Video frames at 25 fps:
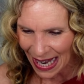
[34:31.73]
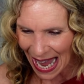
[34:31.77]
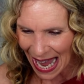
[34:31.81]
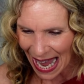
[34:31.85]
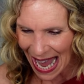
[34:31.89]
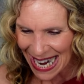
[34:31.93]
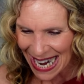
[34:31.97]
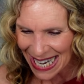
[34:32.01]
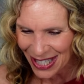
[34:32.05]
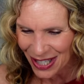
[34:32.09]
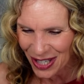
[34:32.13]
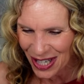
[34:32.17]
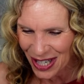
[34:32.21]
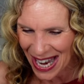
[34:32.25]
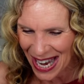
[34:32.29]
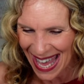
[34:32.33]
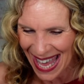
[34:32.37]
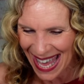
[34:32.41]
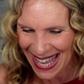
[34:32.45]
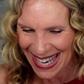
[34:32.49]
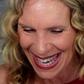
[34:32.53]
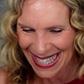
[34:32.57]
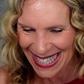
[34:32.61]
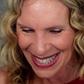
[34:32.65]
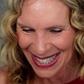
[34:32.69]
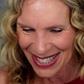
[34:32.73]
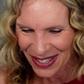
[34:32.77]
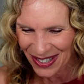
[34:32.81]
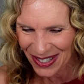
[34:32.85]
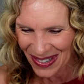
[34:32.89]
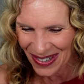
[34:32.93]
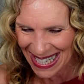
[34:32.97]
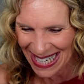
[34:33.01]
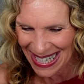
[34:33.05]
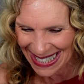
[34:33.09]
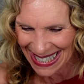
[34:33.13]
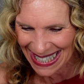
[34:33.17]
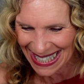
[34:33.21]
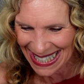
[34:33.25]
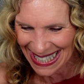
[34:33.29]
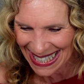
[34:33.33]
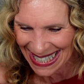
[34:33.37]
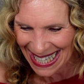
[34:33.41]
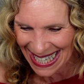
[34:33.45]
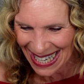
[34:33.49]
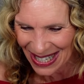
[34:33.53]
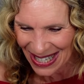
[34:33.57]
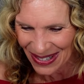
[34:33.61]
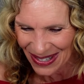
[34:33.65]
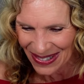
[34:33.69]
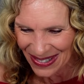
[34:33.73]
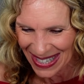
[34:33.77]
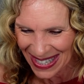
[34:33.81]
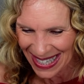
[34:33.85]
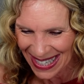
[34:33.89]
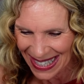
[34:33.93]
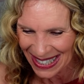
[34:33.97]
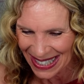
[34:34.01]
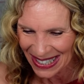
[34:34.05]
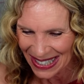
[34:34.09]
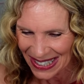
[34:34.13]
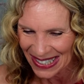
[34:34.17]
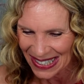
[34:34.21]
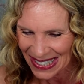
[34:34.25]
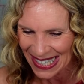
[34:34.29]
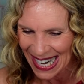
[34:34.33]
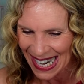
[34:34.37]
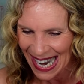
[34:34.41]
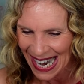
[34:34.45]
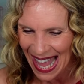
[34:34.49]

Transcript: Hey Jen, it's great to see you here.